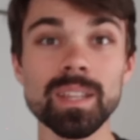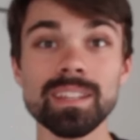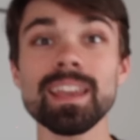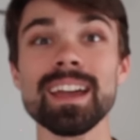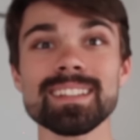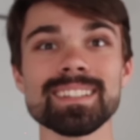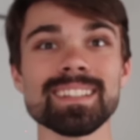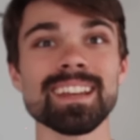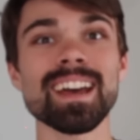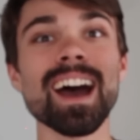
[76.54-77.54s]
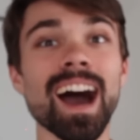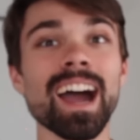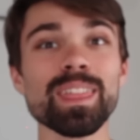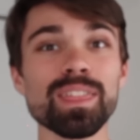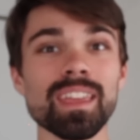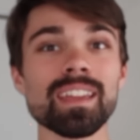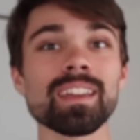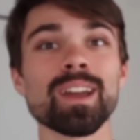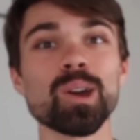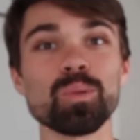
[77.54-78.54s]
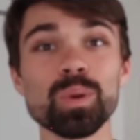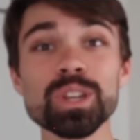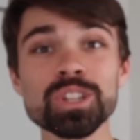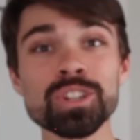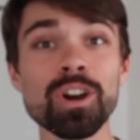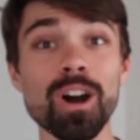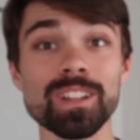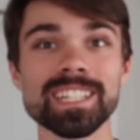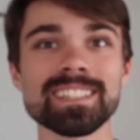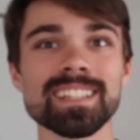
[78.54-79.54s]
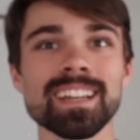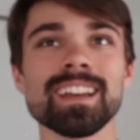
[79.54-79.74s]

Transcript: Yes. I think we should call it